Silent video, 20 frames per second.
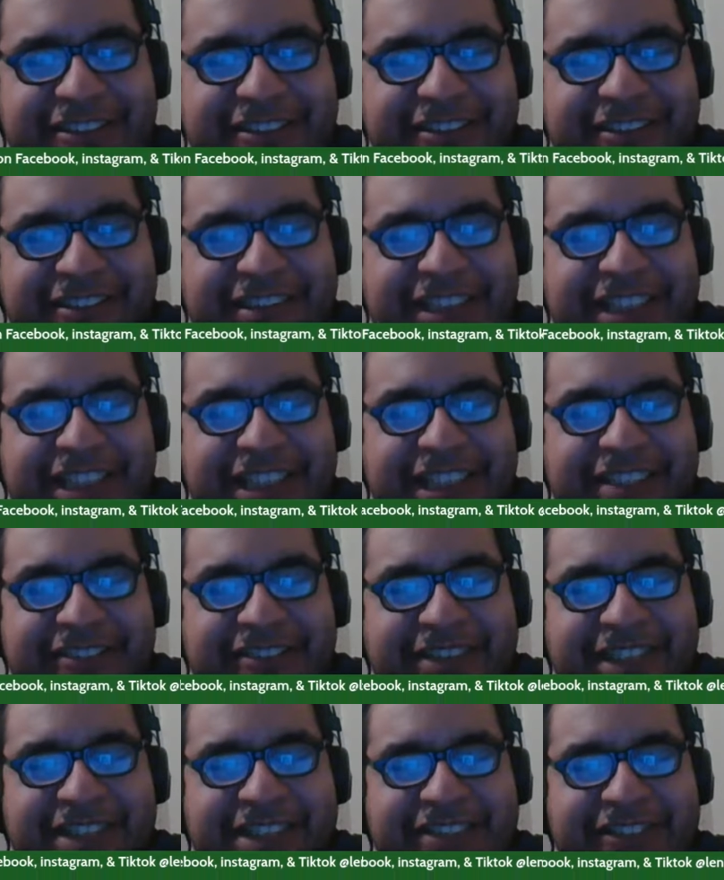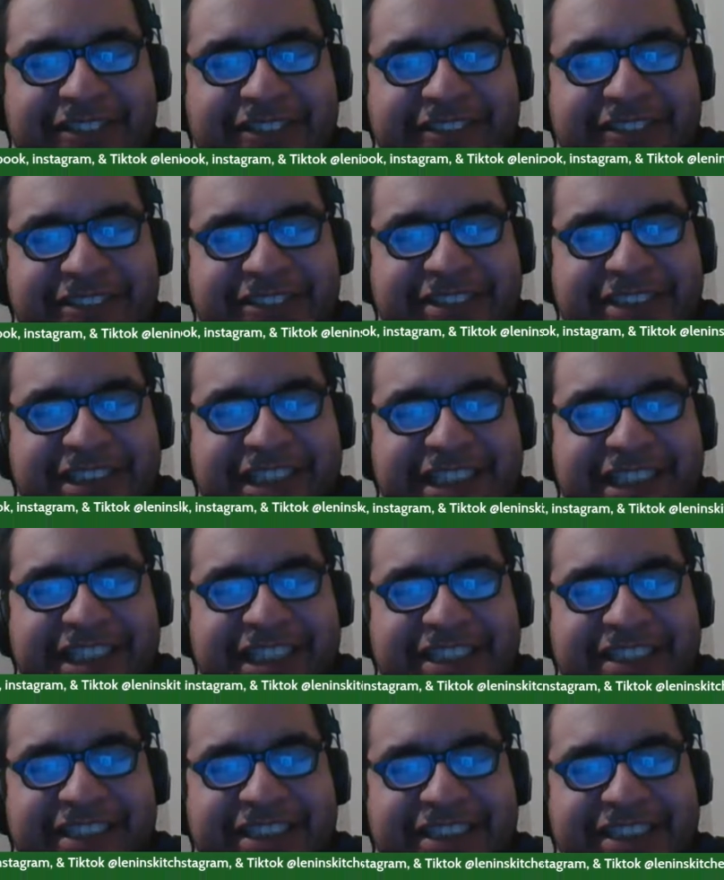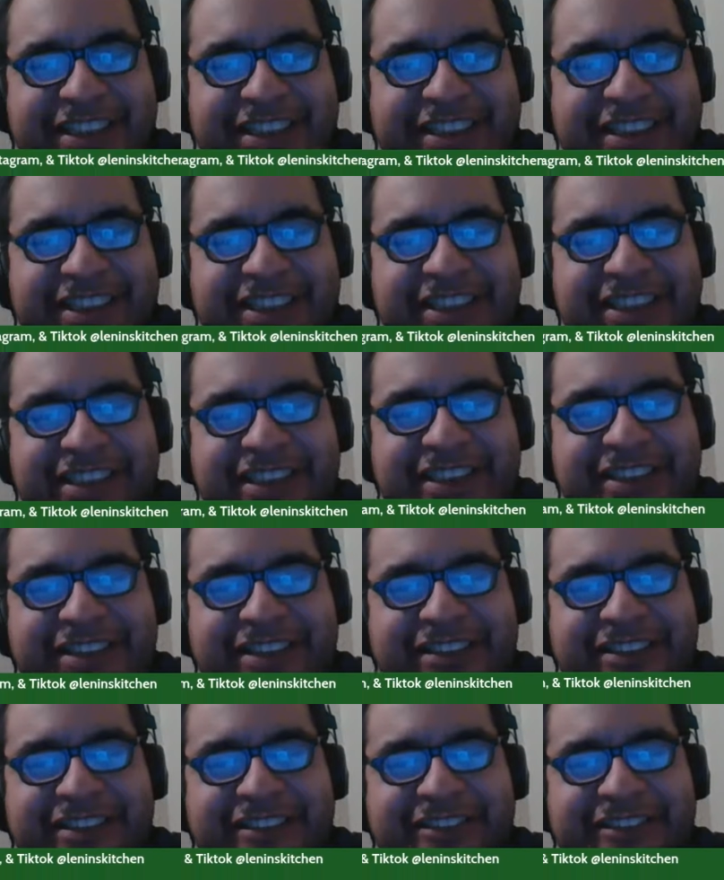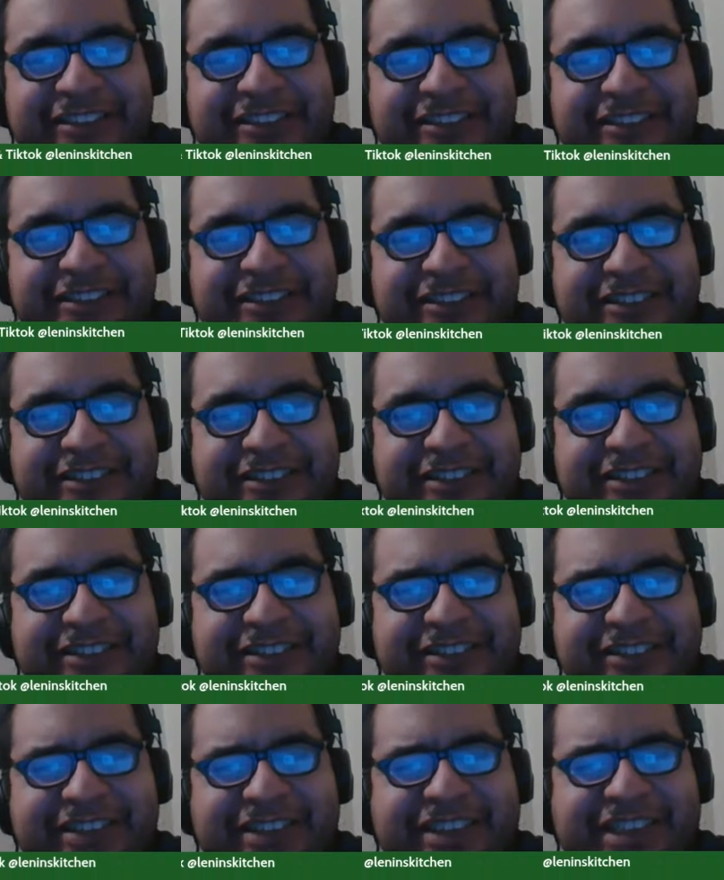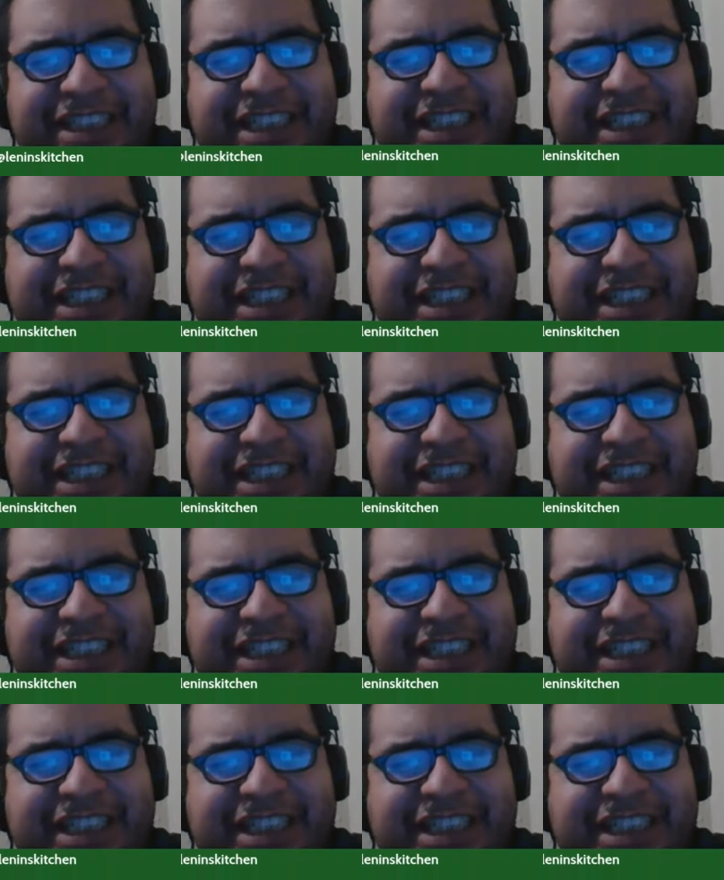canned vegetables, canned, fruits,